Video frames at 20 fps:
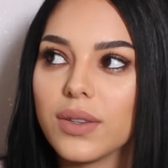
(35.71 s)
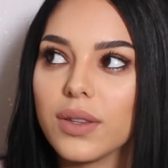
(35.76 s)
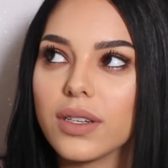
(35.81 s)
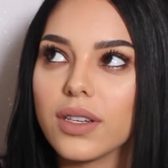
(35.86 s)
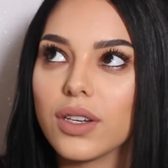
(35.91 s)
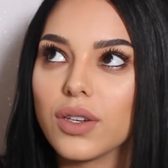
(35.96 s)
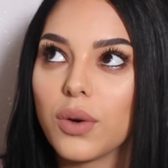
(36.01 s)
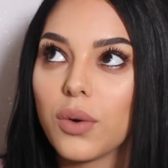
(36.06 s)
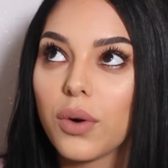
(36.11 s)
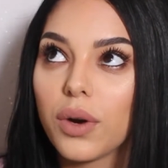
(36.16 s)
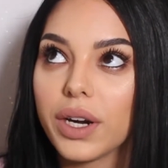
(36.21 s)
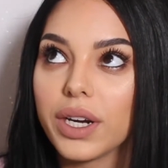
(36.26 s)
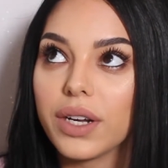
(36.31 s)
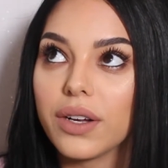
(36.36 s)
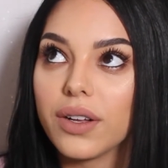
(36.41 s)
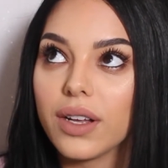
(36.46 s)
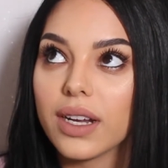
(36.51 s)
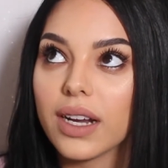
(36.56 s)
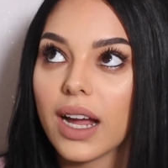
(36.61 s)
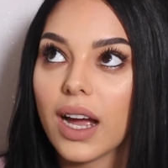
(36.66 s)
the
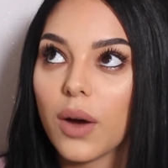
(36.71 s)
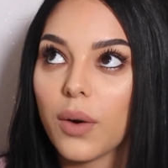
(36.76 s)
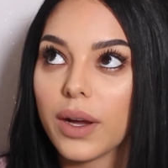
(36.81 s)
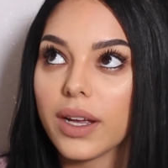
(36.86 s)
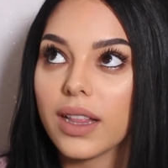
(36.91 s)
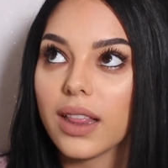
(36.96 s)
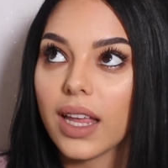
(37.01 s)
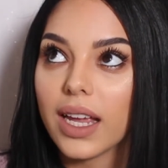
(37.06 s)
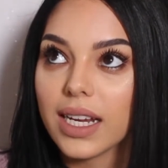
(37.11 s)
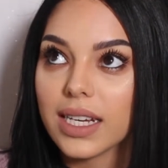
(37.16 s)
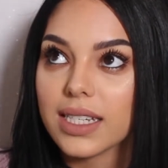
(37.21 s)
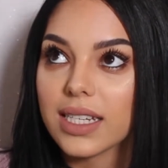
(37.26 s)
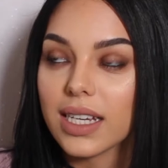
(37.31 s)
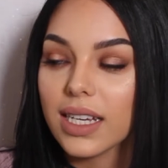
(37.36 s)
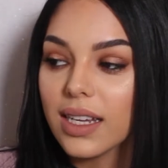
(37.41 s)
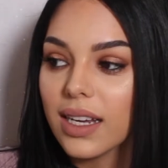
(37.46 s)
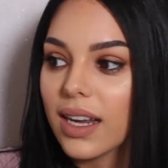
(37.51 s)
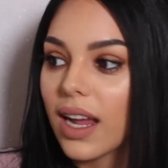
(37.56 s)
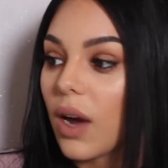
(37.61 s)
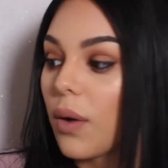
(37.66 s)
tutorial and how I liked
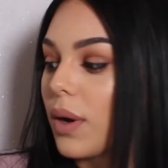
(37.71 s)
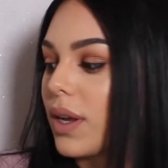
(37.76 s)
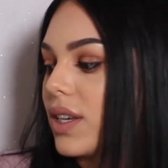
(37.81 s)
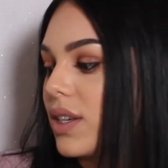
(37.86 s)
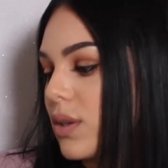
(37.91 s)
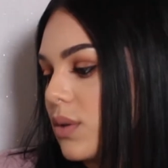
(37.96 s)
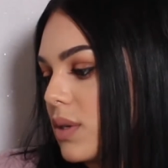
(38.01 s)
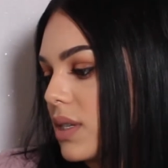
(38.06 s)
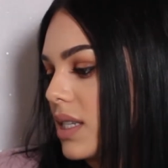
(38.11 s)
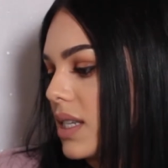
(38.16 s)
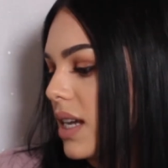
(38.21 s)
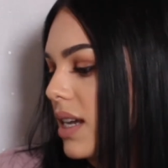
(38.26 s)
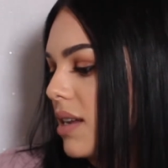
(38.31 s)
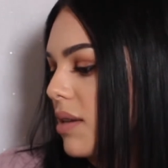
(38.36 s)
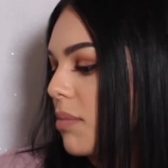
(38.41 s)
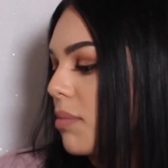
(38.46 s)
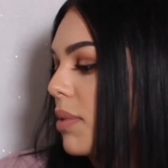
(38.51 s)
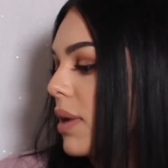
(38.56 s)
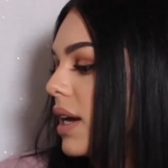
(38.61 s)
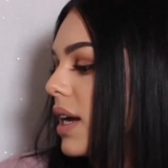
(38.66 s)
it and how I used
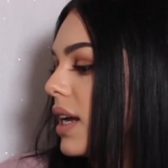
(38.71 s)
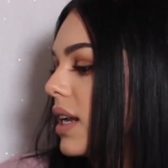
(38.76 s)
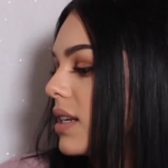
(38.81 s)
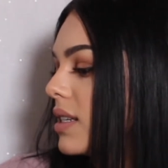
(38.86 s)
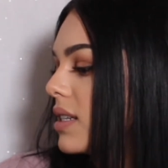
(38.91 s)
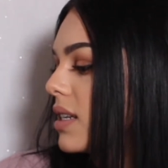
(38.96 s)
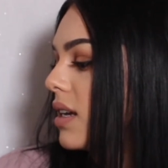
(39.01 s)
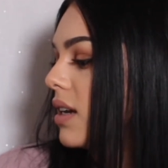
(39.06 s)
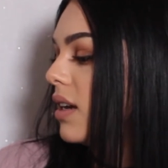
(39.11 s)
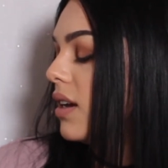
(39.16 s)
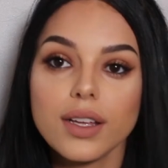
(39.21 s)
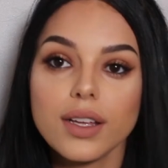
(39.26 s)
it, but